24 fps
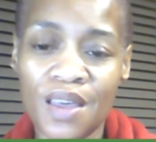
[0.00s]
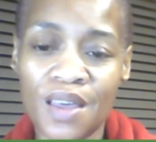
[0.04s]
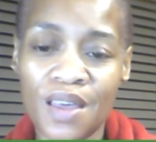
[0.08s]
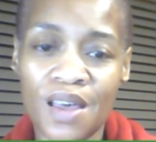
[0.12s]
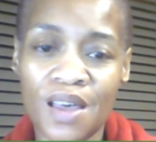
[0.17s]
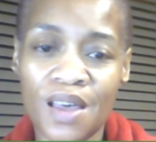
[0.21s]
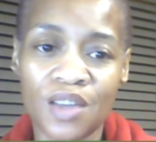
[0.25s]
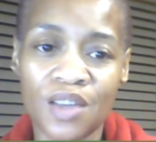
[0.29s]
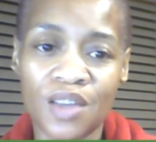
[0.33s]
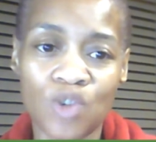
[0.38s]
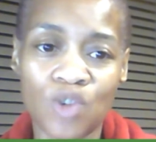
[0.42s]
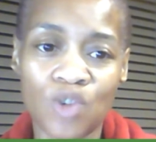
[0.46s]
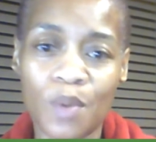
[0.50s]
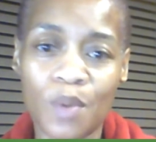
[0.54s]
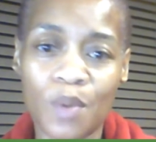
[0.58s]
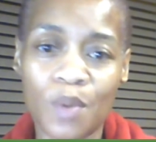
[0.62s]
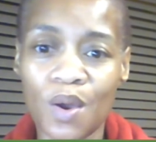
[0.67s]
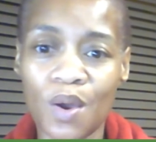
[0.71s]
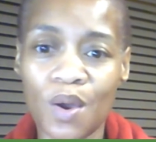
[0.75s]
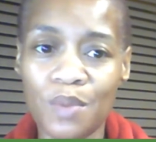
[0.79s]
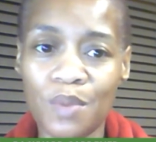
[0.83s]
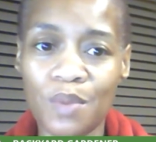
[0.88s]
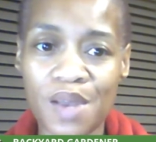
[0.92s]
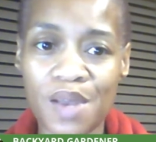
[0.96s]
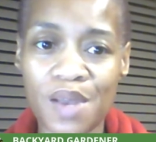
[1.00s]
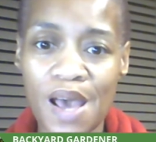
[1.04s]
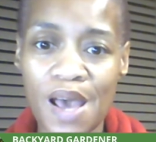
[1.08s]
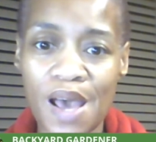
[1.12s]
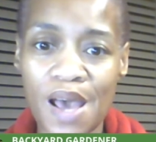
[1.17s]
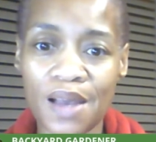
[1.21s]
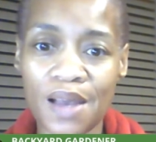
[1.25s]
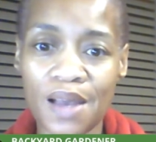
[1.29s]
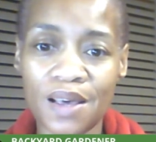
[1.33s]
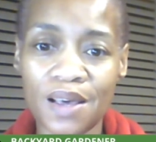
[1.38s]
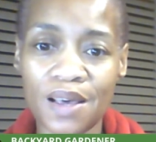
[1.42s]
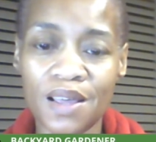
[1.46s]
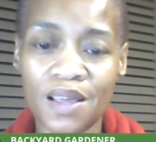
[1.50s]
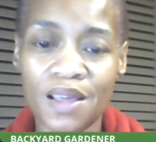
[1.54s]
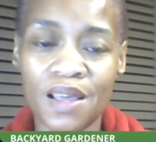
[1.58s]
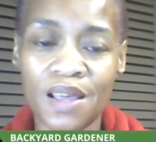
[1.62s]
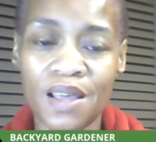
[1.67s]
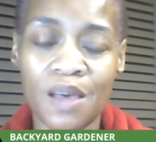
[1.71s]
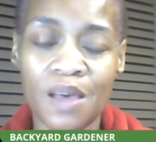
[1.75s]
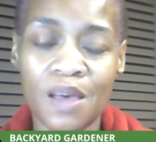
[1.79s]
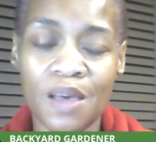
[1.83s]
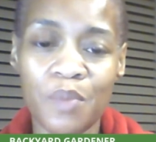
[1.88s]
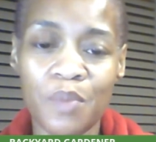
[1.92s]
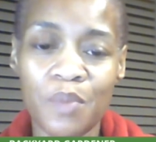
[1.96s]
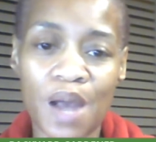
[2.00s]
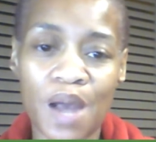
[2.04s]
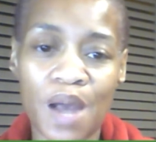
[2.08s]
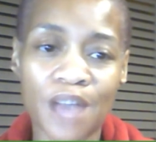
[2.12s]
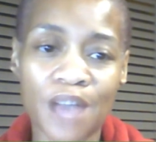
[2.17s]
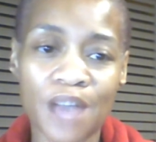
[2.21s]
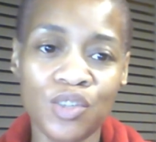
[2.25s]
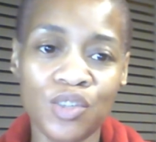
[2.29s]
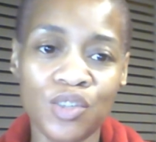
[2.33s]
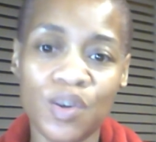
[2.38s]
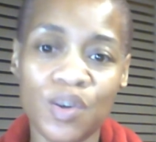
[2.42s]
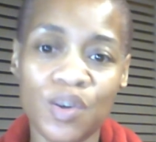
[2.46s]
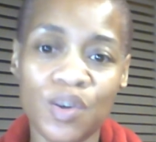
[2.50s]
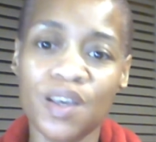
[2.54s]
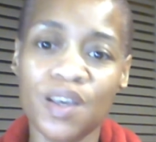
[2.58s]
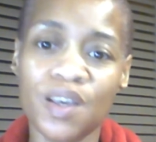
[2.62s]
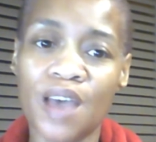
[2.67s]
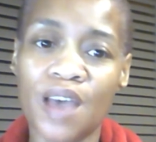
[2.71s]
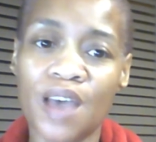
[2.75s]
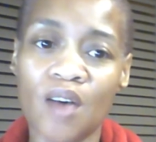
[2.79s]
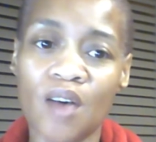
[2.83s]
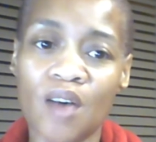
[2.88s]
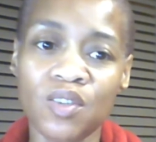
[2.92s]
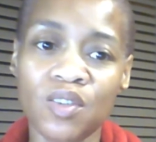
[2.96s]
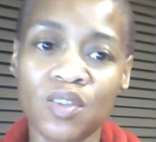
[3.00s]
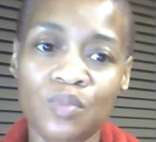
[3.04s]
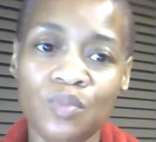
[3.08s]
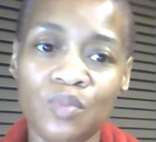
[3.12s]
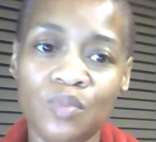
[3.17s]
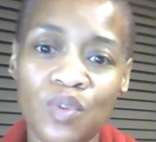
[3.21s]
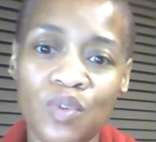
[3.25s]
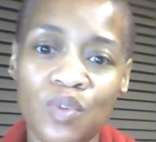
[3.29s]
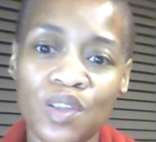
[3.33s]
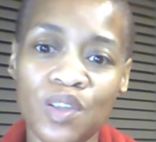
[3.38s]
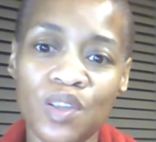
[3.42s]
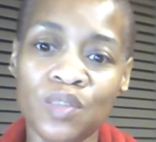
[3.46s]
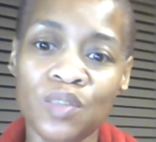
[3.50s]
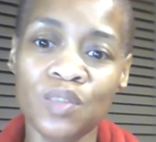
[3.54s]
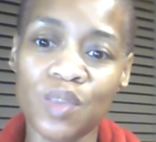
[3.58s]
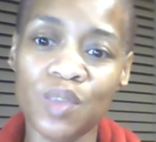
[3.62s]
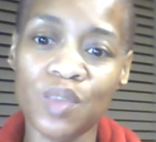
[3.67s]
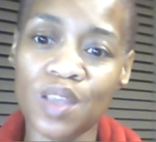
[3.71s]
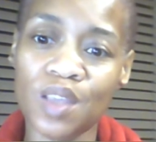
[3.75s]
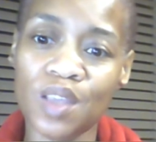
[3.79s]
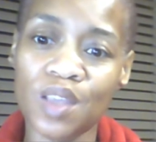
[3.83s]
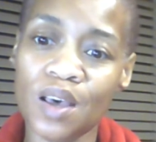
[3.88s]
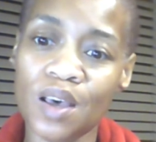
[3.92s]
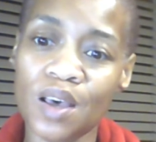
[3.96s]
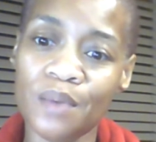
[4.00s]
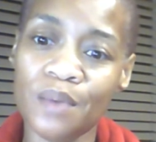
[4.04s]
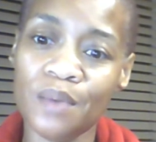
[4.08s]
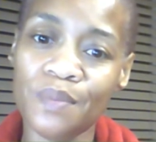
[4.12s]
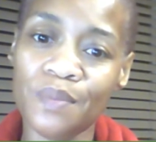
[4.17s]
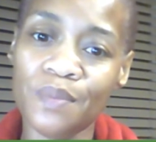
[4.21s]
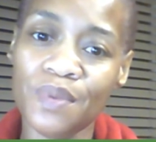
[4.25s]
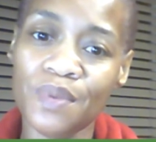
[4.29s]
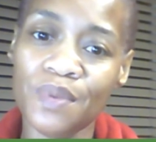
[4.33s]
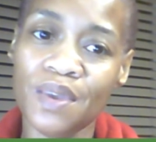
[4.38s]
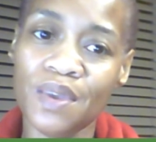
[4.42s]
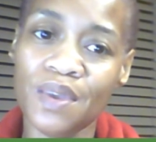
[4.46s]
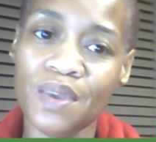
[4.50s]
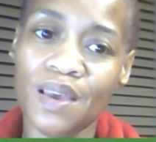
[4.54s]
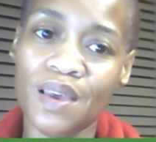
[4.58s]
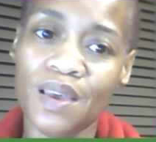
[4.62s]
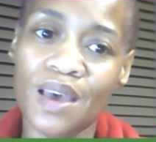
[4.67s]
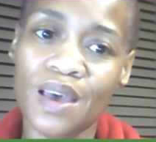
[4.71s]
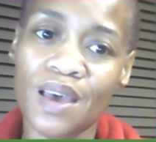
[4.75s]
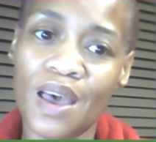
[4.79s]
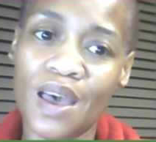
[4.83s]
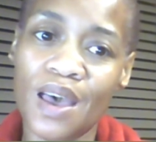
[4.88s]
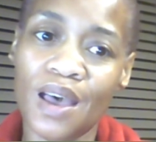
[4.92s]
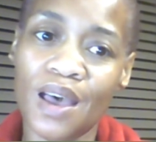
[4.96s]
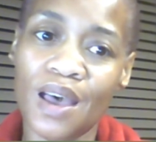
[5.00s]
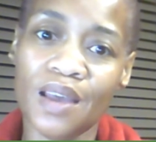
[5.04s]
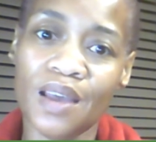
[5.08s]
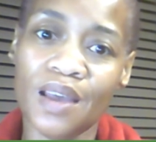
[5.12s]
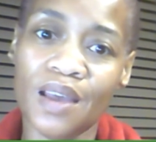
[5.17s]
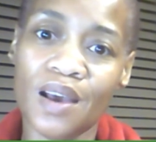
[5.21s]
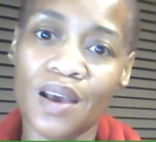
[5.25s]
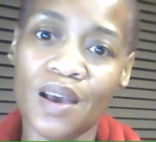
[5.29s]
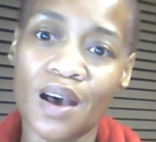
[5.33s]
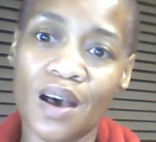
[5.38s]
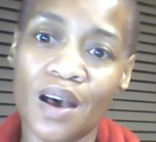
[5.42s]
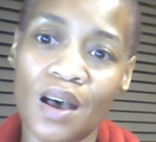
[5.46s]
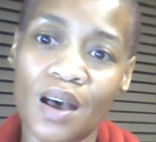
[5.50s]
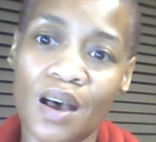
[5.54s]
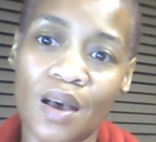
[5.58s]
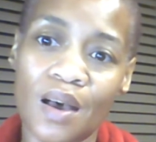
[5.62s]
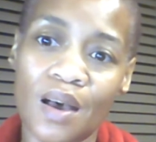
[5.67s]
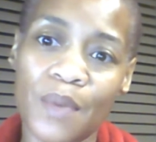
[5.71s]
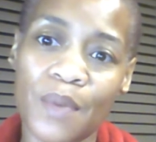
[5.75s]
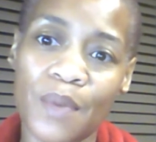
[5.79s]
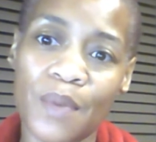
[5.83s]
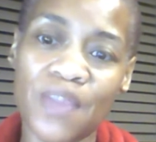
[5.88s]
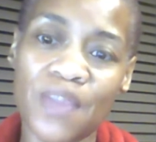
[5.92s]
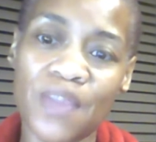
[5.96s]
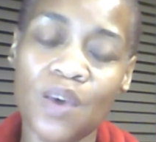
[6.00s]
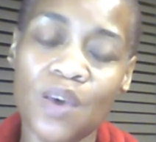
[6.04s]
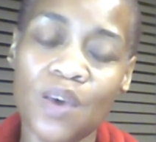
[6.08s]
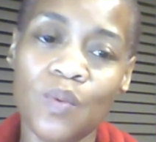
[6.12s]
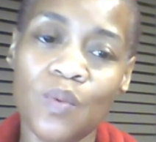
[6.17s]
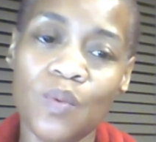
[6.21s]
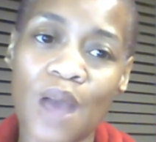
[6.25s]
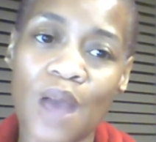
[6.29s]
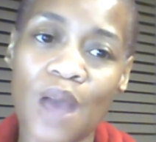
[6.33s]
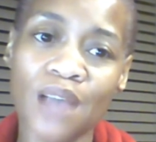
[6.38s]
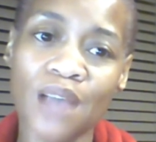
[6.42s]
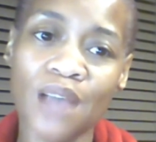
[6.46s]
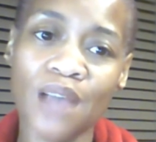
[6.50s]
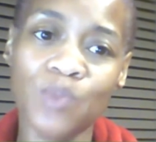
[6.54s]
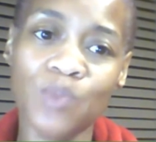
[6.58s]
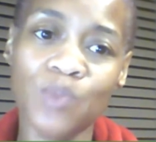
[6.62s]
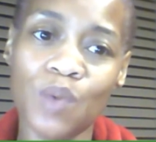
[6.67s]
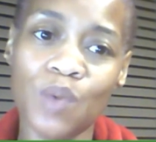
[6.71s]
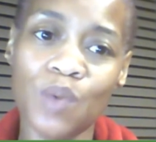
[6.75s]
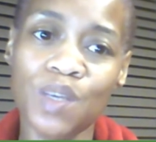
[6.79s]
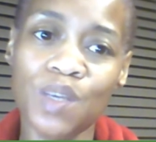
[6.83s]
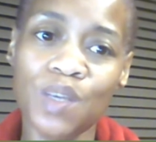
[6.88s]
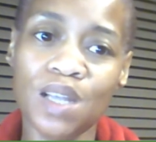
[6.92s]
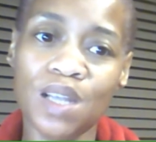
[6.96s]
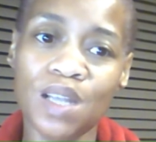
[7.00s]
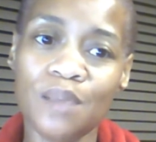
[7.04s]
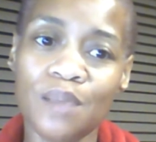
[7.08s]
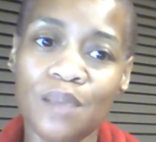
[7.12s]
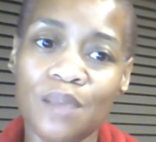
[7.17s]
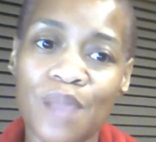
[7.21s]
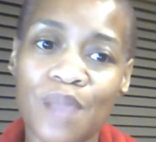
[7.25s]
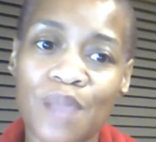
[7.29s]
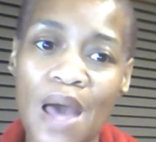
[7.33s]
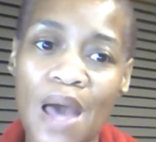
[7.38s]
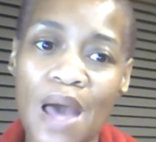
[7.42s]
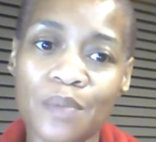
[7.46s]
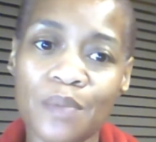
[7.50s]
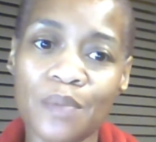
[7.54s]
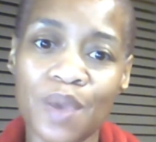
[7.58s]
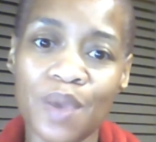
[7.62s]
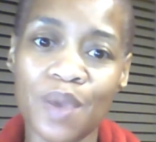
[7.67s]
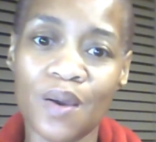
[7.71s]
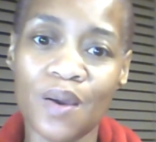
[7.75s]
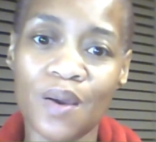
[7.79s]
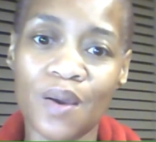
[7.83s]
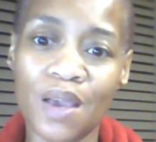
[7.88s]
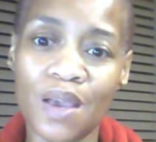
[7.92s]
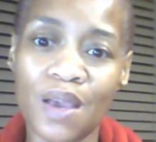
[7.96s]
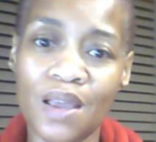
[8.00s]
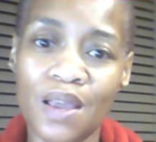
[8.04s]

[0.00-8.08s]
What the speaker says: Strawberry banana, but I do cacao smoothies with them. And I think last week we did a blackberry